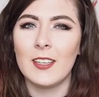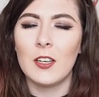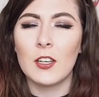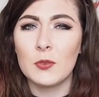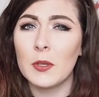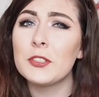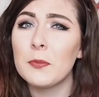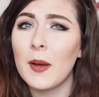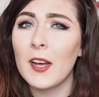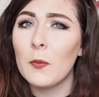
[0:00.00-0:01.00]
because once you
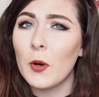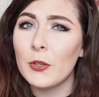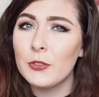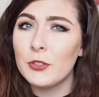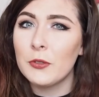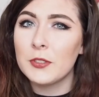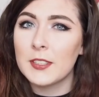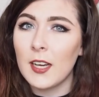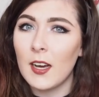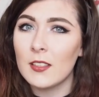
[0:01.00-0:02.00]
buy one you just
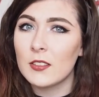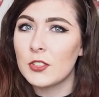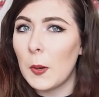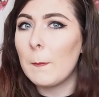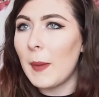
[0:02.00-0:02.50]
can't stop